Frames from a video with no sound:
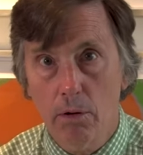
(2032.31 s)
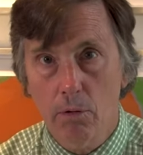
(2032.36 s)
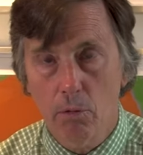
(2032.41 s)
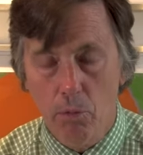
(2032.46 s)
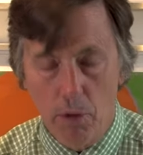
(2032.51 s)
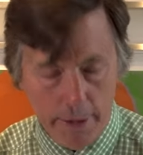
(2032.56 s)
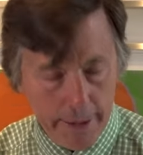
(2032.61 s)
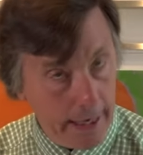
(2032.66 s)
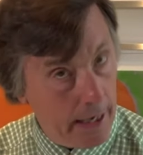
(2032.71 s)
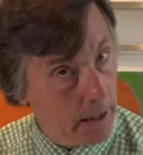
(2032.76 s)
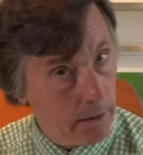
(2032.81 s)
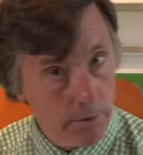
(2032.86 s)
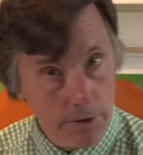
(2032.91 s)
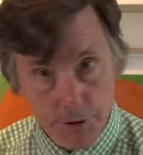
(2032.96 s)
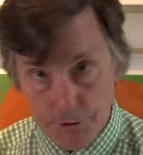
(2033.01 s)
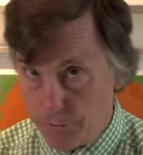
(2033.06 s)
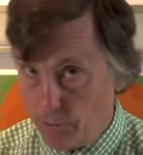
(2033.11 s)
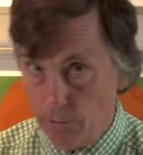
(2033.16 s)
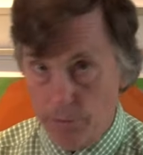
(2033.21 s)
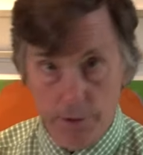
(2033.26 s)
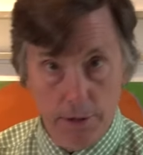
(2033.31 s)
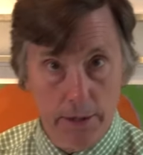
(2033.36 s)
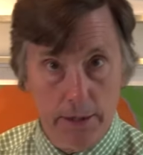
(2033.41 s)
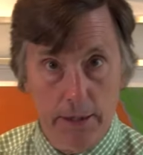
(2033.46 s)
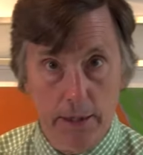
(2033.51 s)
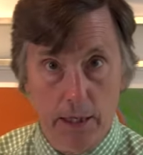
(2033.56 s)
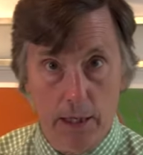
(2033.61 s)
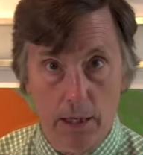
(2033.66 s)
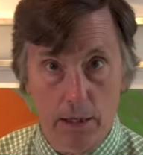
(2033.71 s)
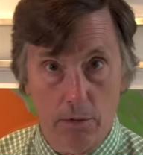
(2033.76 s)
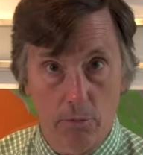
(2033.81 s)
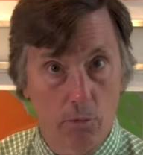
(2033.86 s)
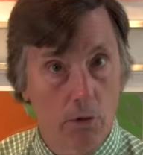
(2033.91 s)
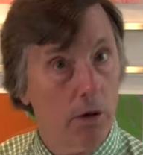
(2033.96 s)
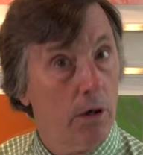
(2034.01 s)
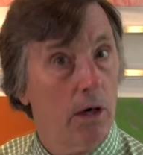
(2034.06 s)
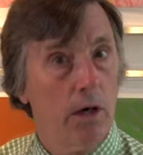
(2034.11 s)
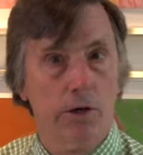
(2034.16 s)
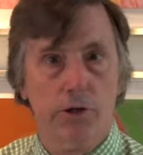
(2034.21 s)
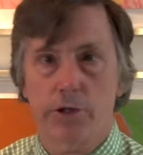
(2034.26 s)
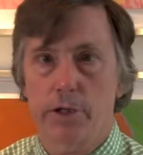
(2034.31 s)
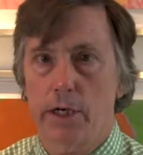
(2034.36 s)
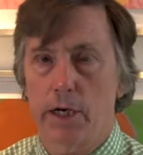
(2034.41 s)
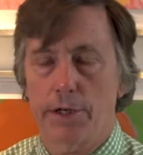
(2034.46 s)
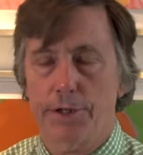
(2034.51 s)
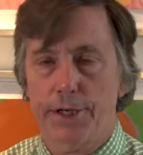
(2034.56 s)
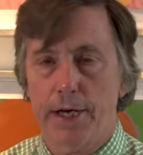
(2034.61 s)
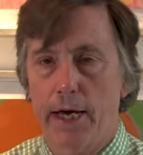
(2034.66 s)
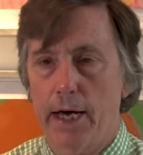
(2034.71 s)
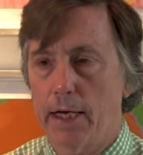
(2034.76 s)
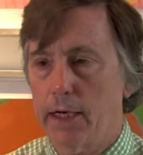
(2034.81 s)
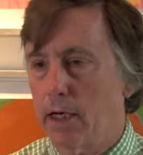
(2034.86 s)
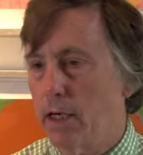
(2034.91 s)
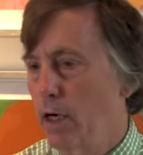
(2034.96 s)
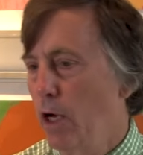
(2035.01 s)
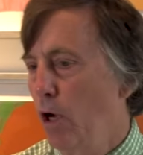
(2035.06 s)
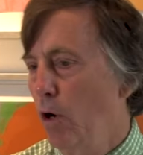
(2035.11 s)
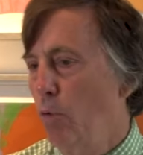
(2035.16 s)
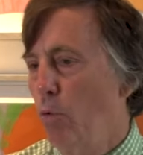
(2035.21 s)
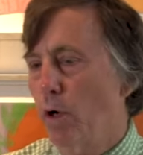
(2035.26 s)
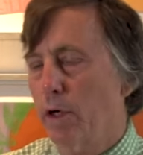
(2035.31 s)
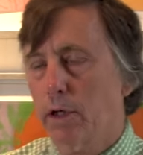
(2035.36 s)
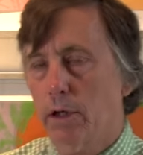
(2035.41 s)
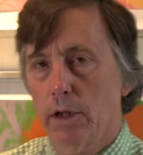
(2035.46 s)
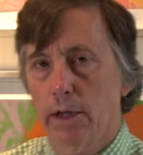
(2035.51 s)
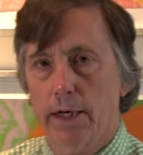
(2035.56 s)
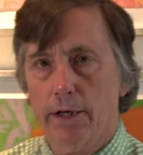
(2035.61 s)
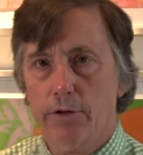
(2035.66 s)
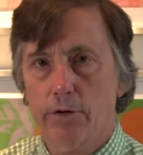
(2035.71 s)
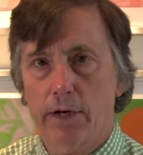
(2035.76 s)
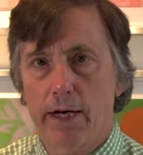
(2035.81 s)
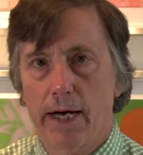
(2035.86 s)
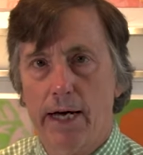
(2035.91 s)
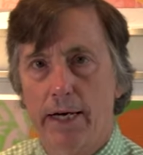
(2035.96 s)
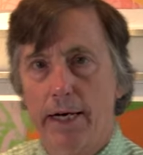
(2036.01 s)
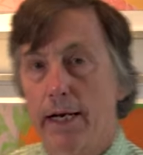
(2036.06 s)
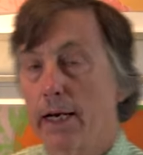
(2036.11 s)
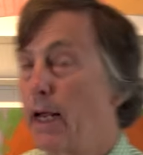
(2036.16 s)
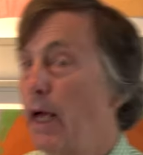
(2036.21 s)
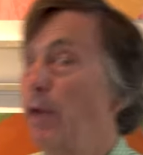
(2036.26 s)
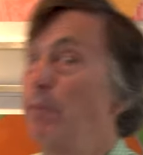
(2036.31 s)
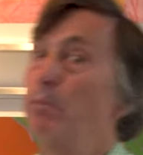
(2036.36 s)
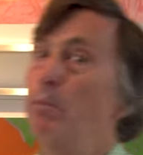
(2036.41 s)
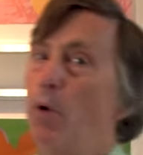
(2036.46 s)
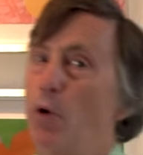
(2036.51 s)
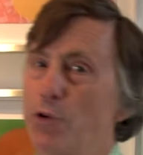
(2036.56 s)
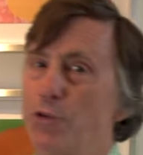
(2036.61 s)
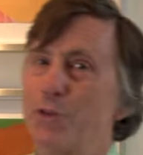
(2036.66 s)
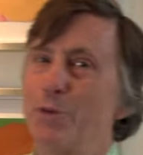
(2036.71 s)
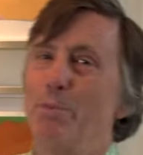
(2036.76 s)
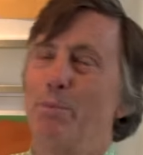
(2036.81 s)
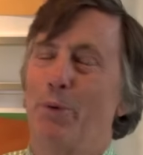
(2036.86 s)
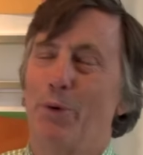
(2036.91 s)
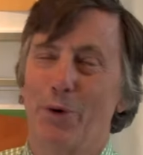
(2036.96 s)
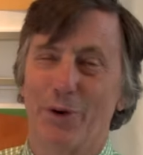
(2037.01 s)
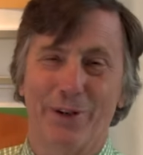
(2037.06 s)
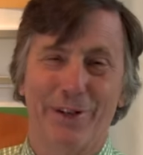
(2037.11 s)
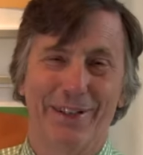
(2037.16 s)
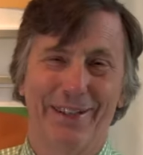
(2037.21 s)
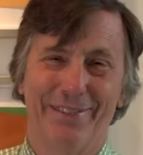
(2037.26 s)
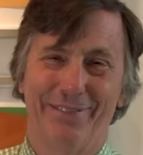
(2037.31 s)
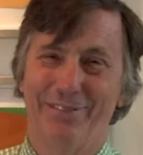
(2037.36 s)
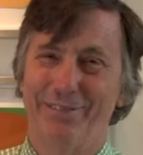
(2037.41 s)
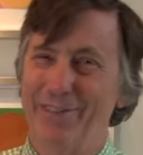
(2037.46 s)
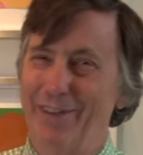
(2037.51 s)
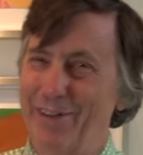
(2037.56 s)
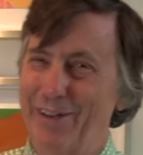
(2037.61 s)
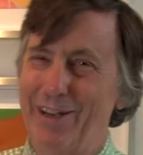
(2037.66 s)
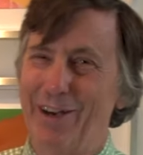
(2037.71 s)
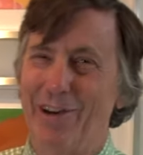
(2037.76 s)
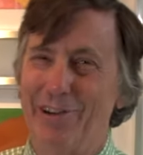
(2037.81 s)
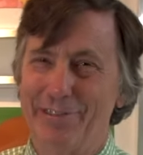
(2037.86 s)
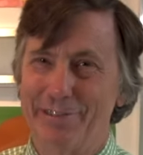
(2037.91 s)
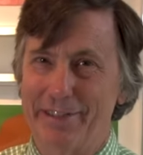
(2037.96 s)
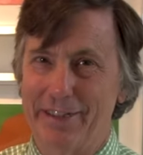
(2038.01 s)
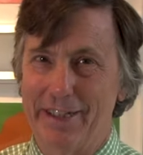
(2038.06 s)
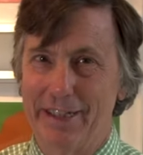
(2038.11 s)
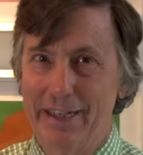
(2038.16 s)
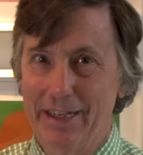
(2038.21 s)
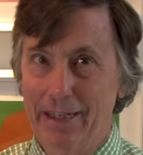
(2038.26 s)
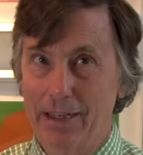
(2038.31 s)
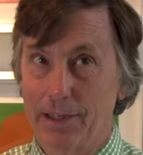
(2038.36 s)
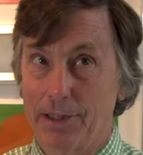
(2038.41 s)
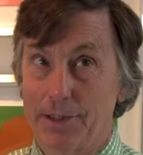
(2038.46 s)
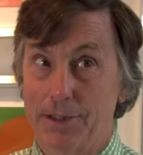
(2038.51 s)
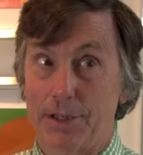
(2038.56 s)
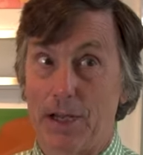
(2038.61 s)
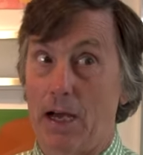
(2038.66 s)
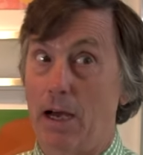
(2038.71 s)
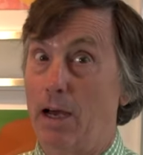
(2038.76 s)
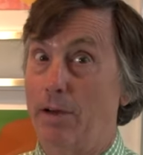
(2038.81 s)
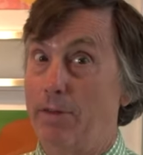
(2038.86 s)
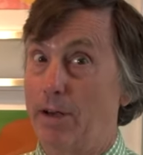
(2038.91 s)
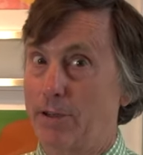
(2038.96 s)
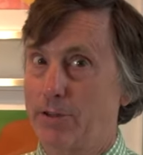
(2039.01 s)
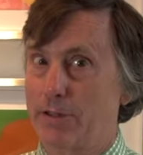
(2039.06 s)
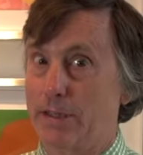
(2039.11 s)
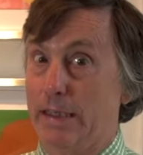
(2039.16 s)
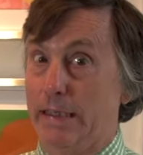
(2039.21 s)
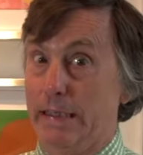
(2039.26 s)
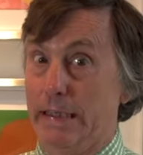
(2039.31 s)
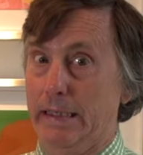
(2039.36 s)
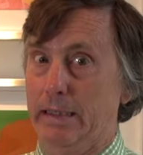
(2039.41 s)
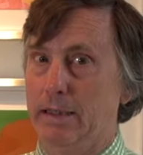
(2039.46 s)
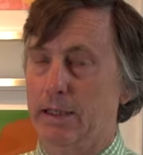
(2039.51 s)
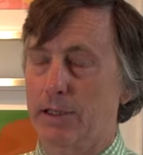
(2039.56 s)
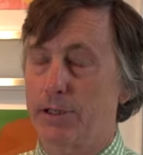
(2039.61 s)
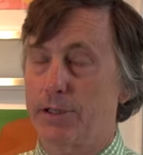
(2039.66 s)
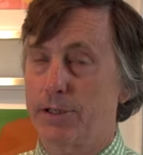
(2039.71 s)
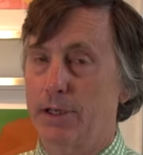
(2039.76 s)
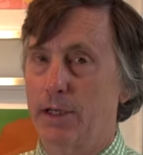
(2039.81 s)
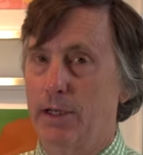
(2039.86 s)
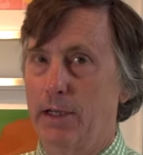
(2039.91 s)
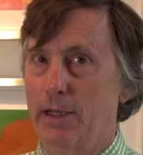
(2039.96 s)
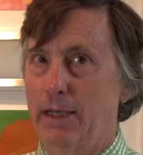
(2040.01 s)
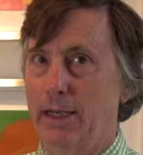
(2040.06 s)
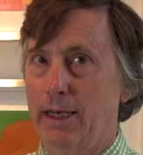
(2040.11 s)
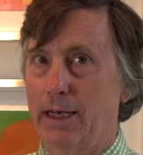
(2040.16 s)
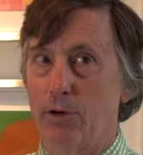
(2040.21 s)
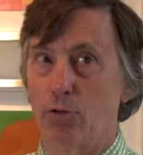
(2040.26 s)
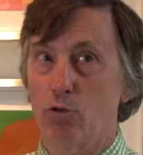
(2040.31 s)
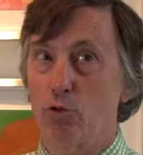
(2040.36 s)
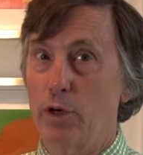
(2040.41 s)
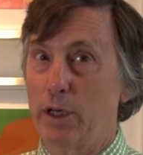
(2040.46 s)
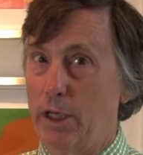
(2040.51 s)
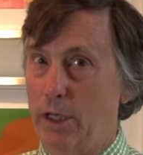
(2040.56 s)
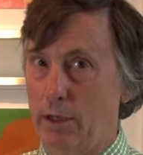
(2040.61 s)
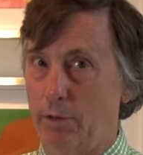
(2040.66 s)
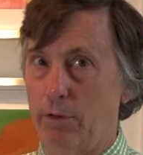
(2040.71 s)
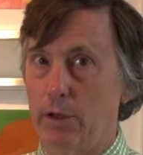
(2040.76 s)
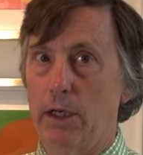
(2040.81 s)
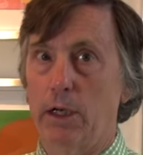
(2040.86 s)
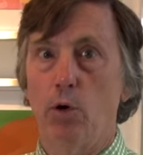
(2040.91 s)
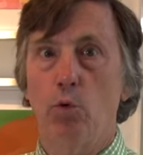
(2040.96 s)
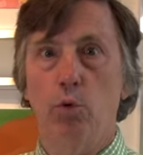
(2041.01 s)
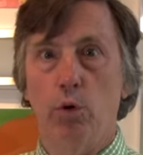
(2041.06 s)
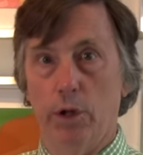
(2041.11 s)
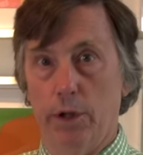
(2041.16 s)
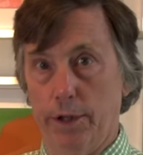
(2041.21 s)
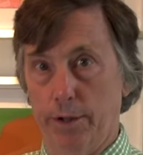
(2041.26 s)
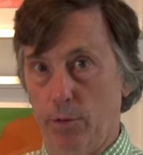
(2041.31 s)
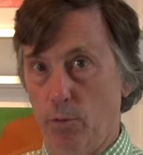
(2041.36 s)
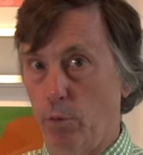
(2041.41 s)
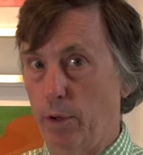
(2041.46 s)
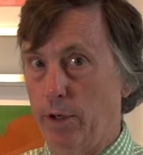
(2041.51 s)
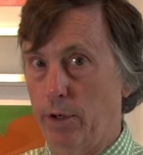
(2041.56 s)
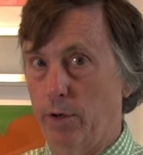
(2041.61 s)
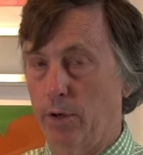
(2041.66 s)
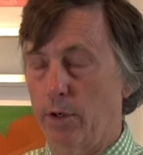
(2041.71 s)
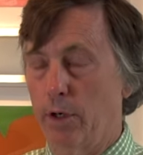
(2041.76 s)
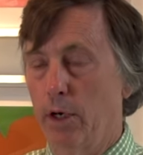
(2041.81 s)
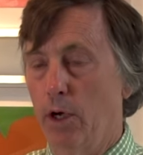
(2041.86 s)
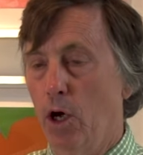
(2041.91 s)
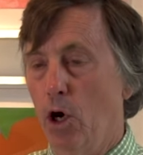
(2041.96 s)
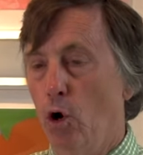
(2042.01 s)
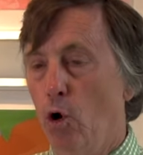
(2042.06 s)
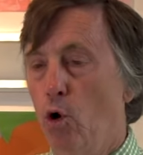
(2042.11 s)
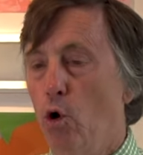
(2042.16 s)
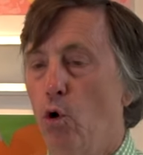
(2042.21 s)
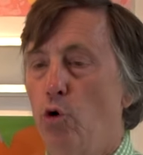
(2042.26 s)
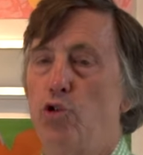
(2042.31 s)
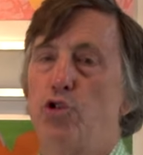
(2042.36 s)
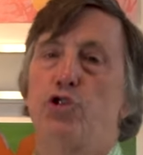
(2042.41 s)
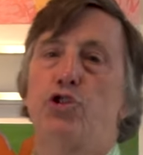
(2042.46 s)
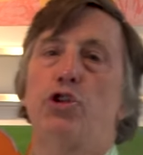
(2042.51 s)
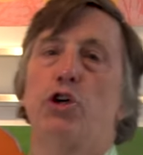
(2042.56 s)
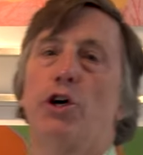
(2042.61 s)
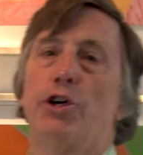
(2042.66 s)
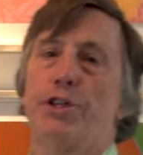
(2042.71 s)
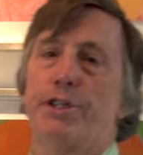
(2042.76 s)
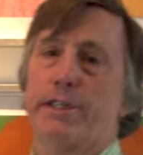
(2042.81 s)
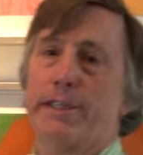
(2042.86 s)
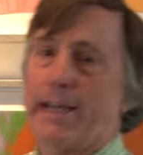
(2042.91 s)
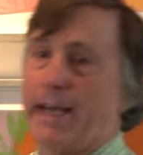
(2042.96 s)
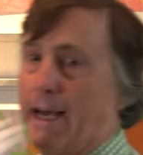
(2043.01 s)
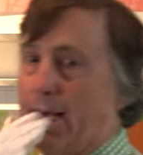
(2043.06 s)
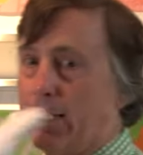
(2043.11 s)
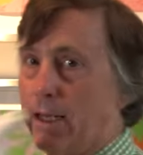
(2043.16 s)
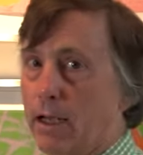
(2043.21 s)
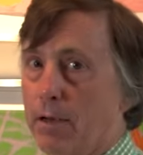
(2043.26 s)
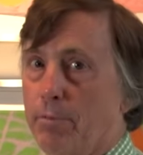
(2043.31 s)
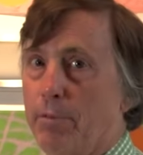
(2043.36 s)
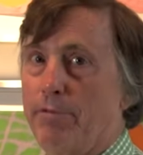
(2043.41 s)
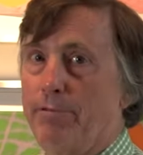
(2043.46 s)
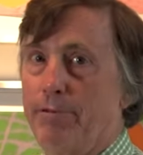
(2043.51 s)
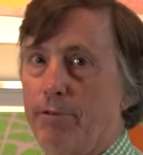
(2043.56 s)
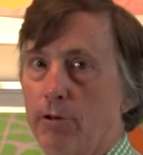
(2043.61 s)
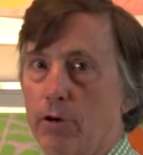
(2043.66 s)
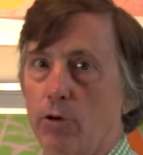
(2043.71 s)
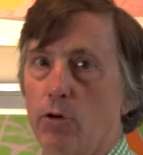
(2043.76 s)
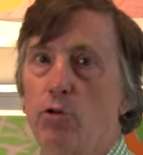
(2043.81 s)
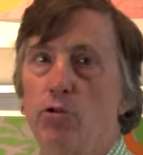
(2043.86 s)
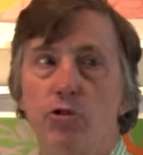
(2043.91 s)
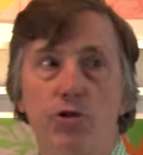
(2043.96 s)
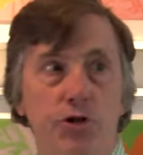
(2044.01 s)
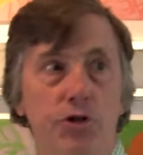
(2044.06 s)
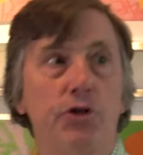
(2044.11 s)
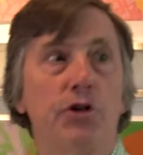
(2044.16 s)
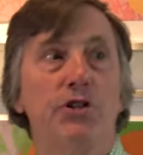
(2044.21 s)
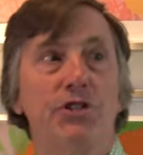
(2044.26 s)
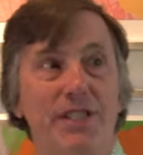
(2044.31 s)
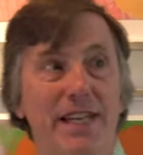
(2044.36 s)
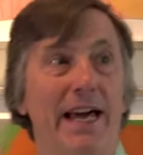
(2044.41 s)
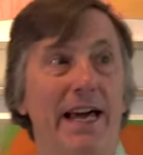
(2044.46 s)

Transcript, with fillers: what gallery sold it again, what auction house had it, what collector had it, and most important, very often, because I've actually seen this getting really, really weird, who just had it before, who just